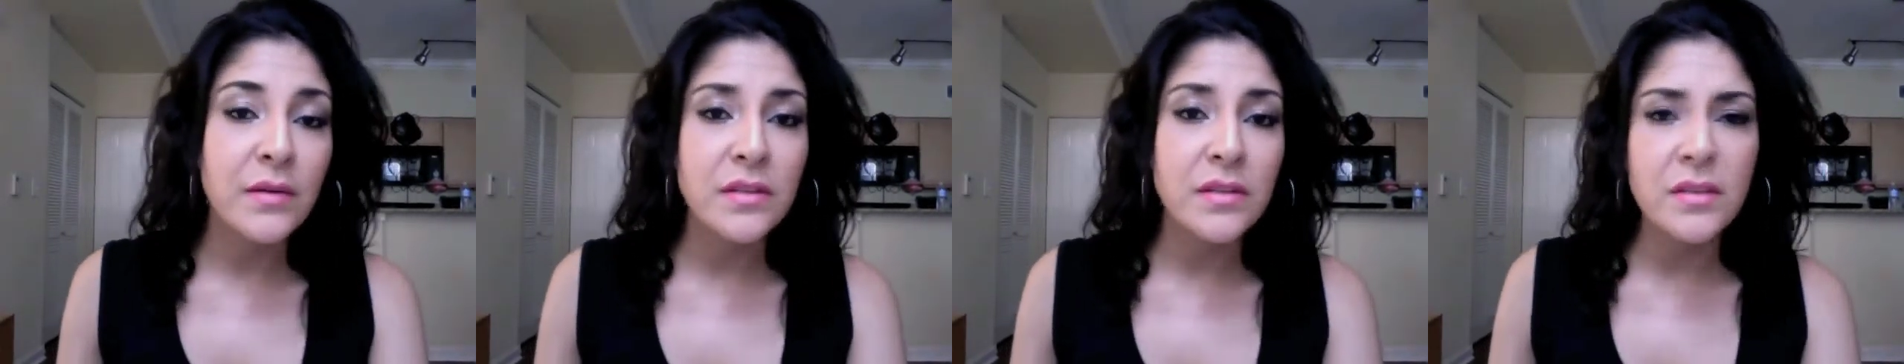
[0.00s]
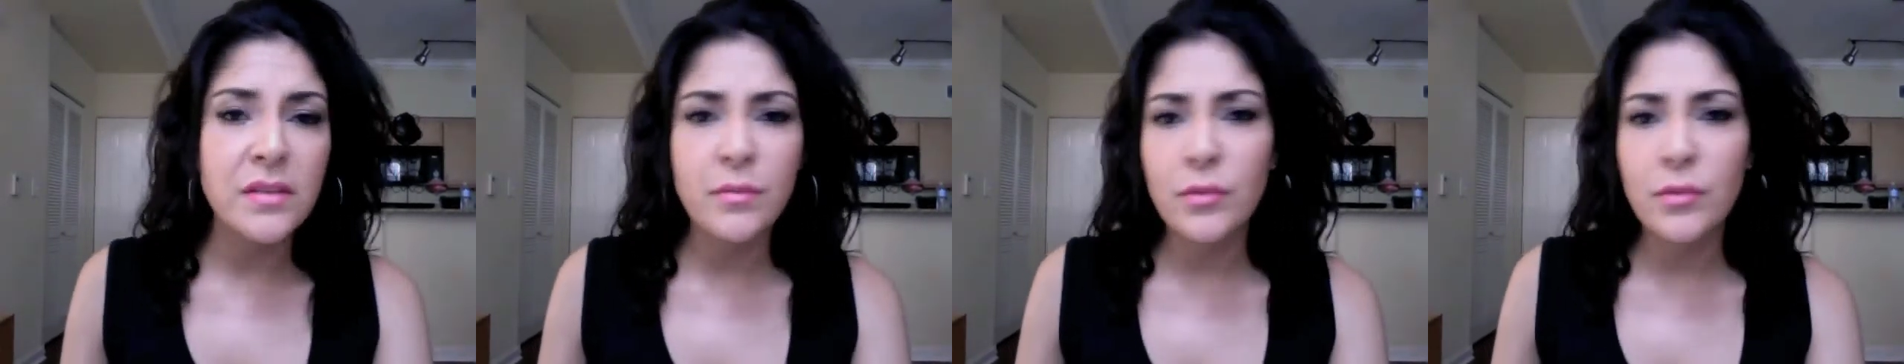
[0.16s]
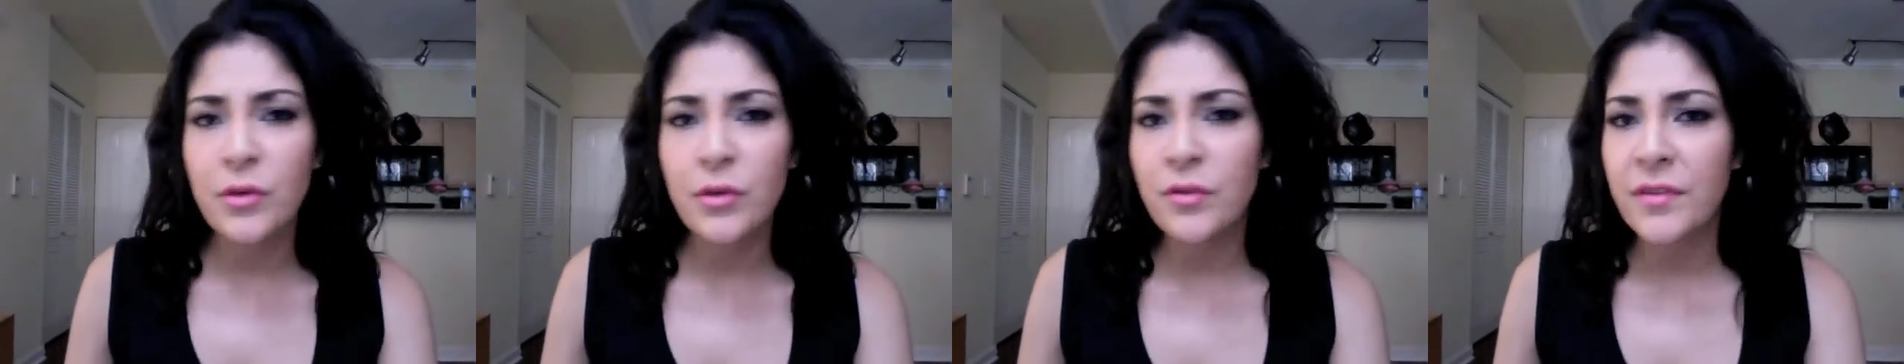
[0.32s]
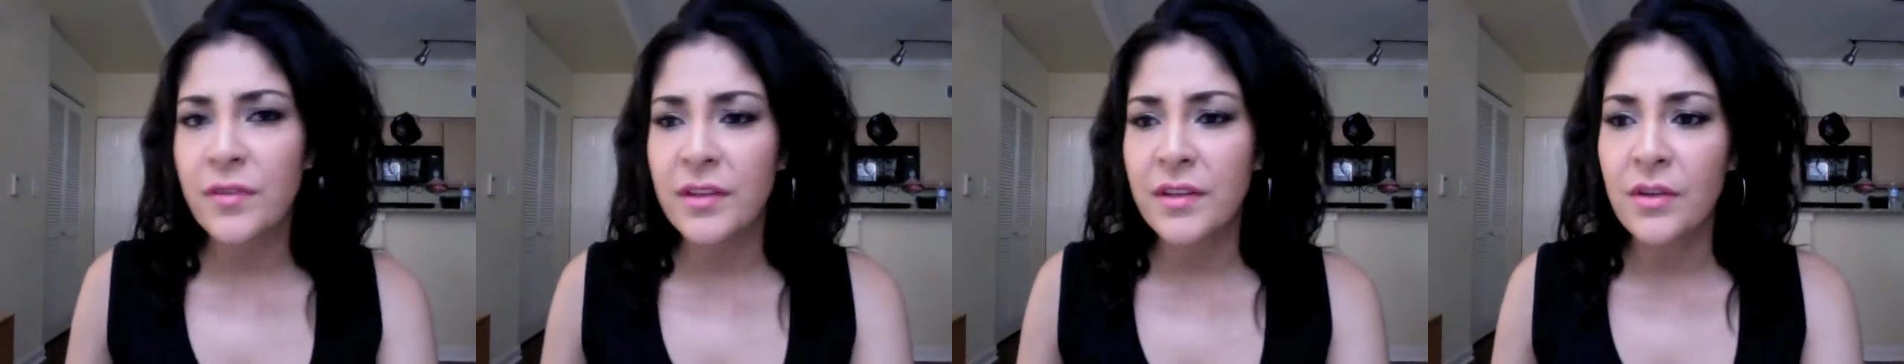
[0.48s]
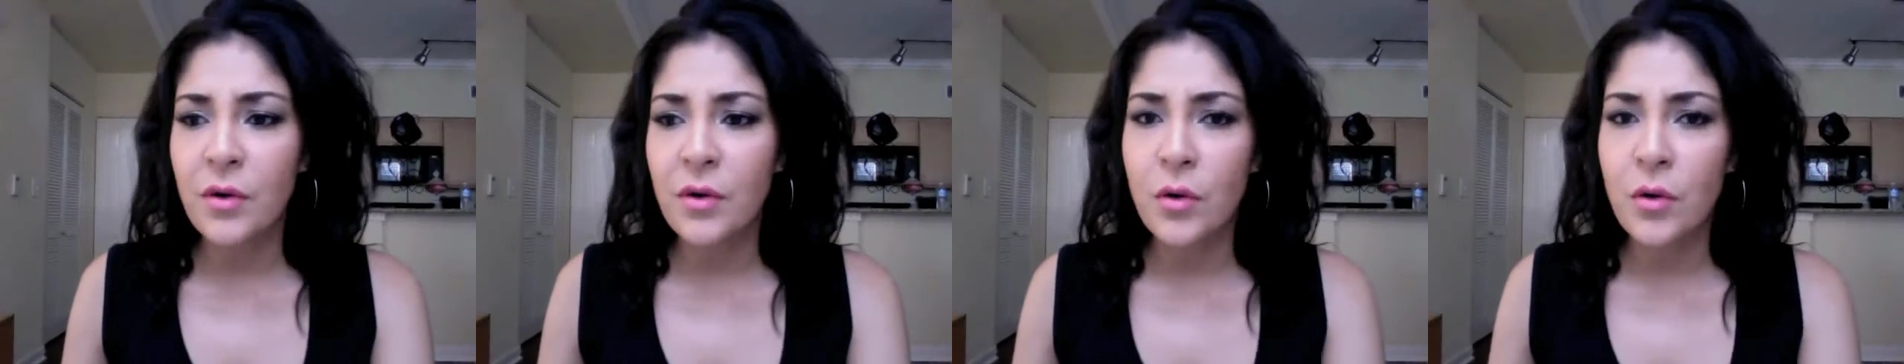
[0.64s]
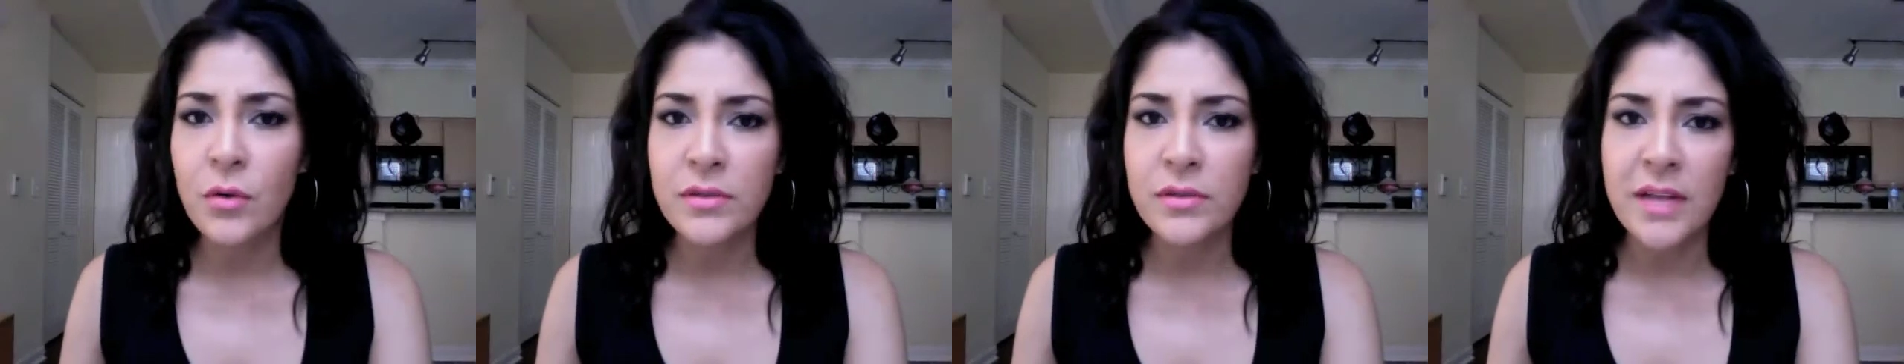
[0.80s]
it was moving
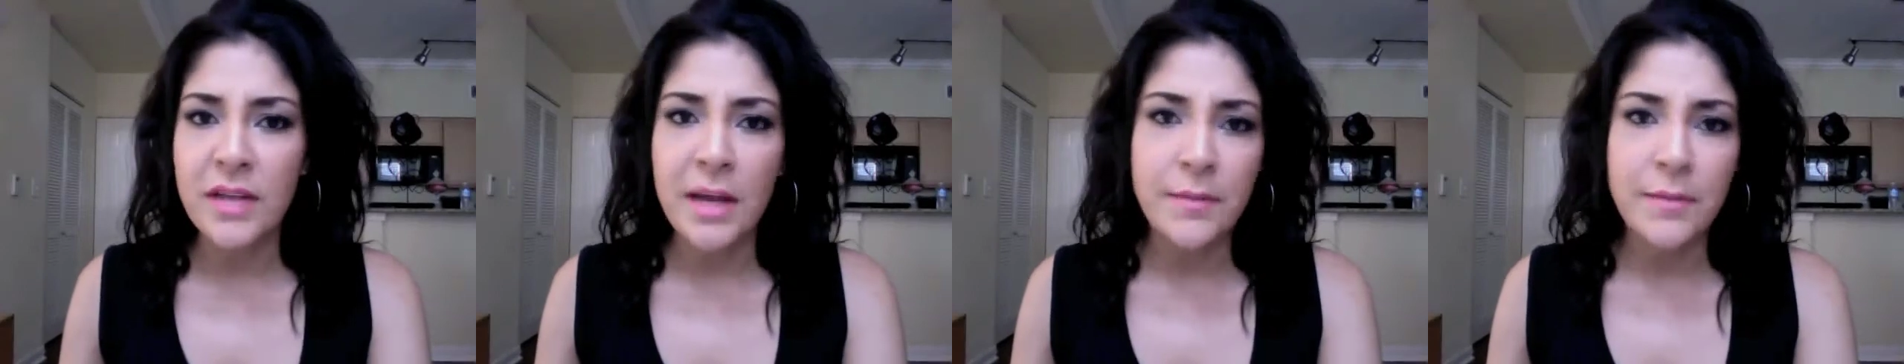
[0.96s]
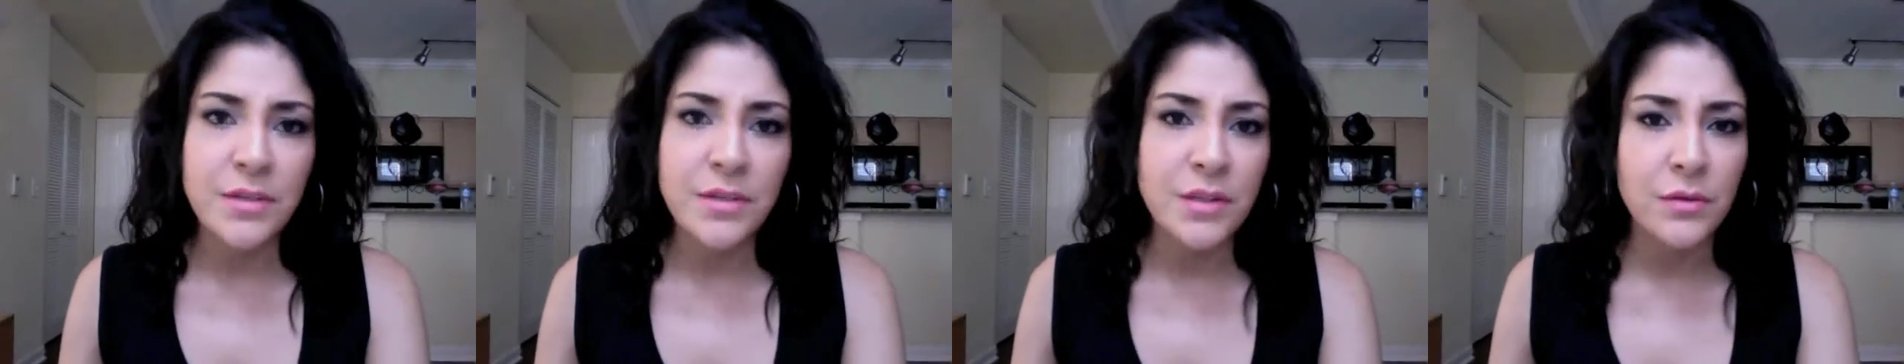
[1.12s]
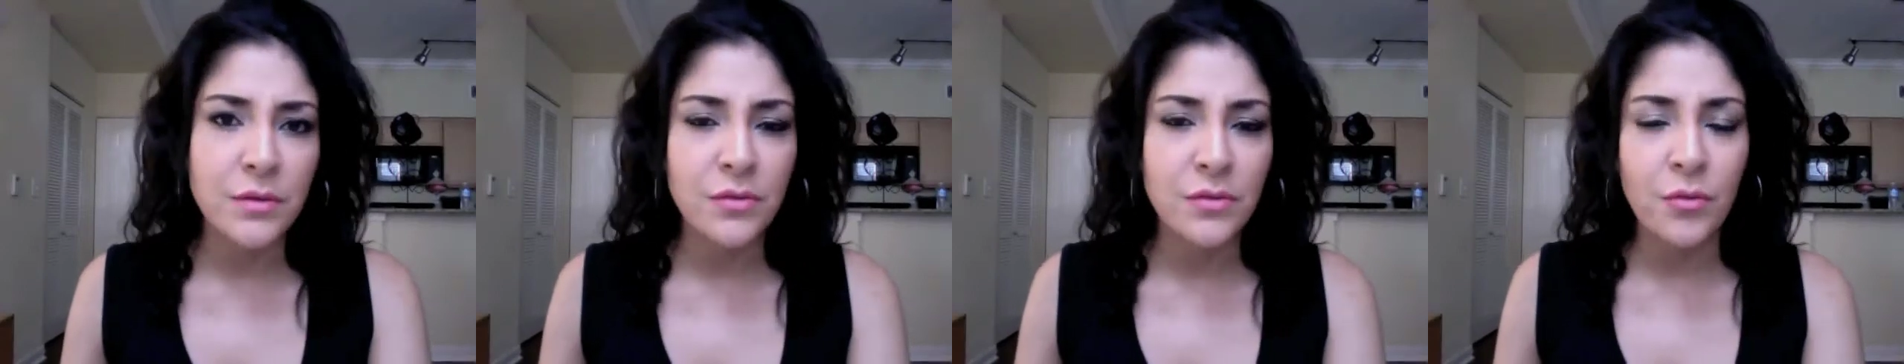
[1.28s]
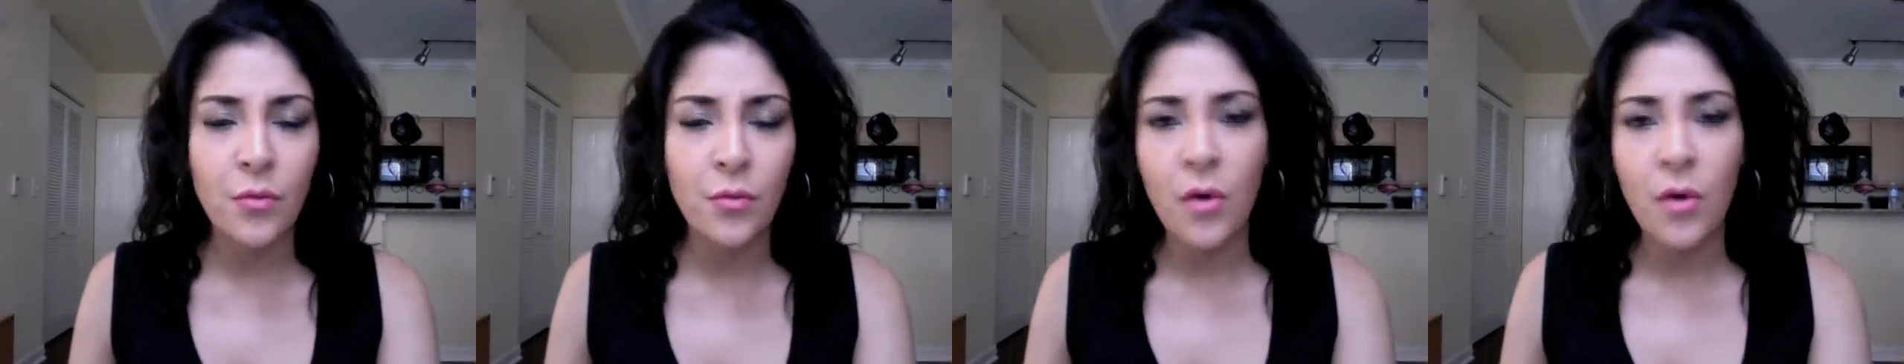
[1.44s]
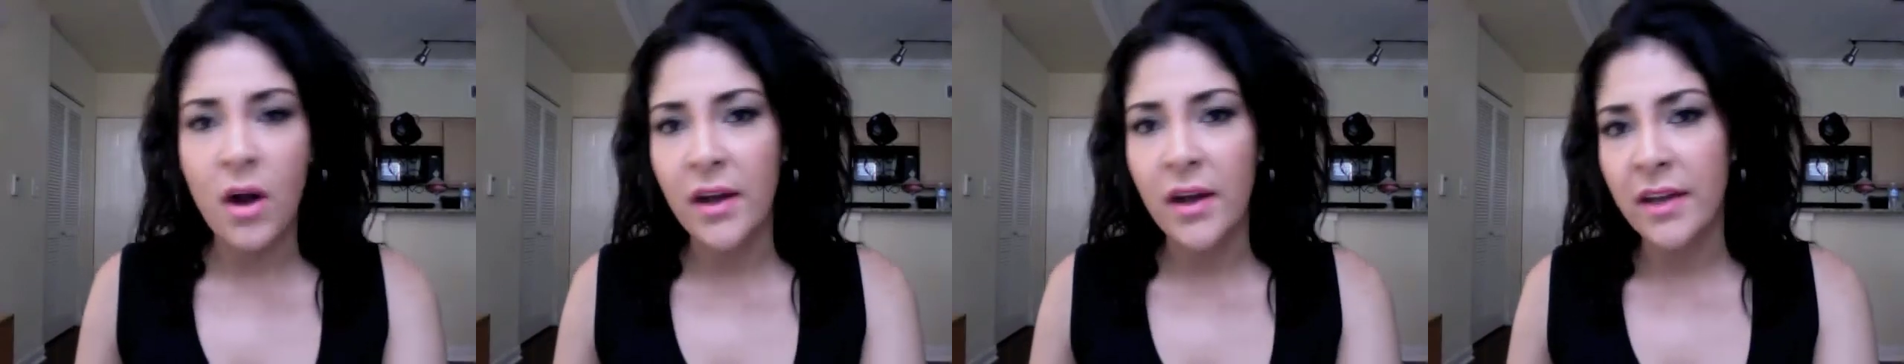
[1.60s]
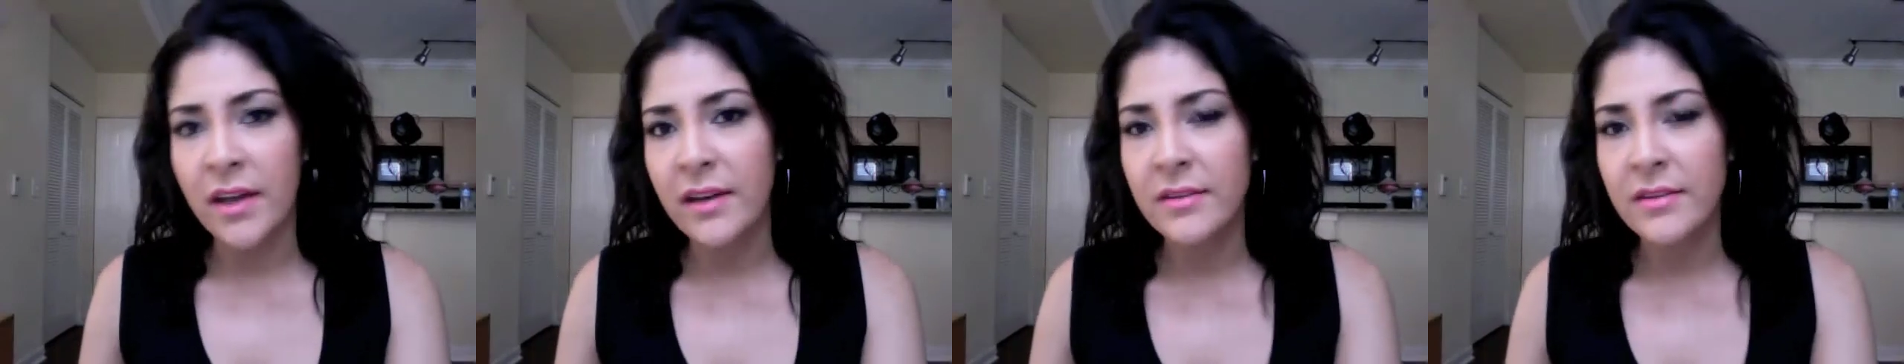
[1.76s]
the whole time she was
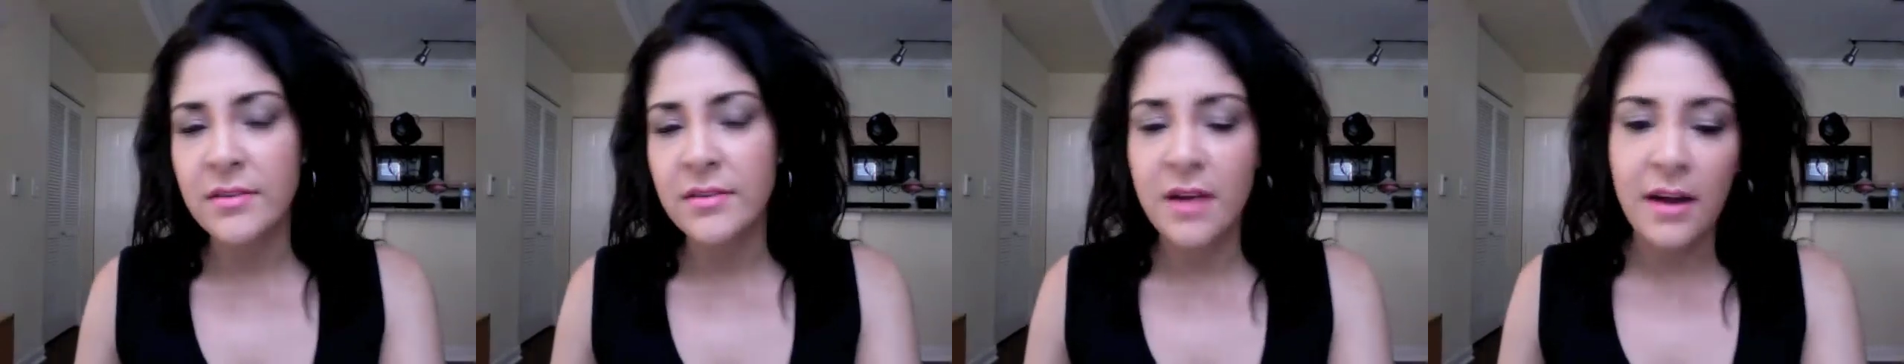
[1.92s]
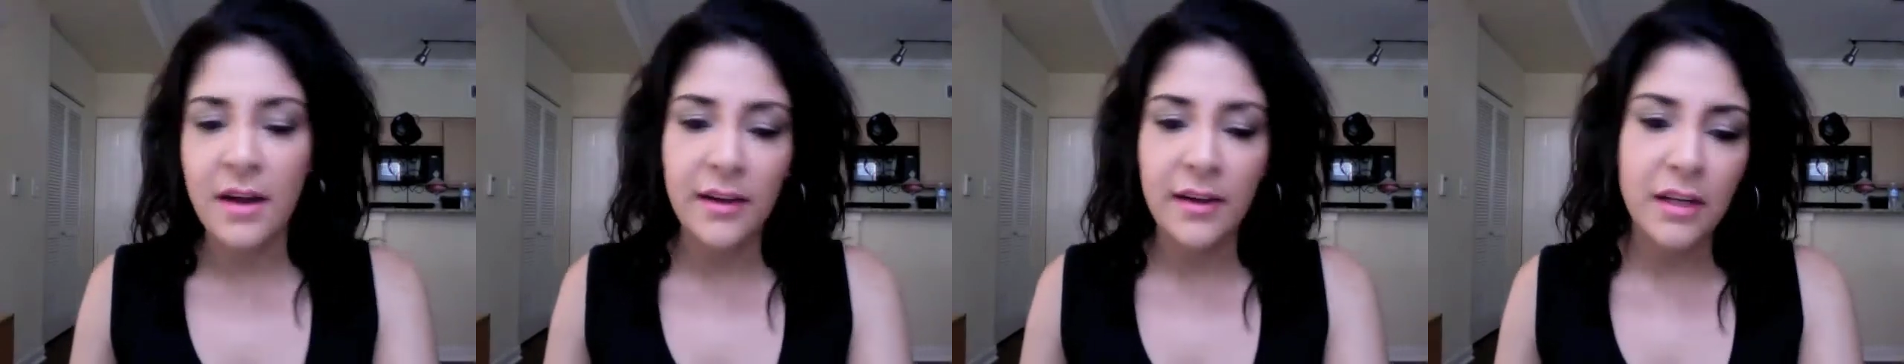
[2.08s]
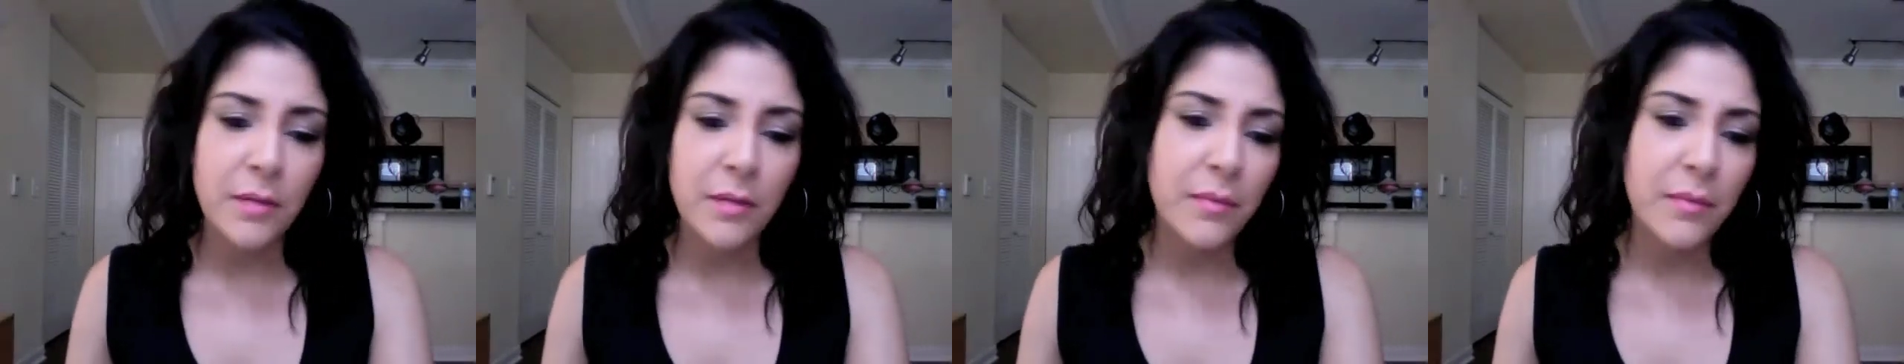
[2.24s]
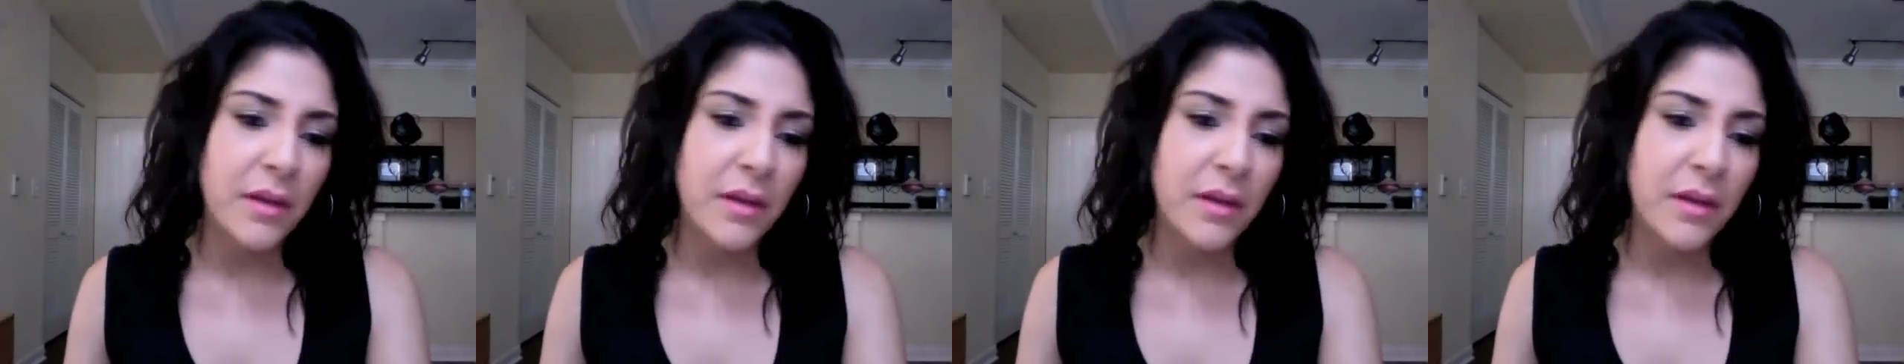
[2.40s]
walking and talking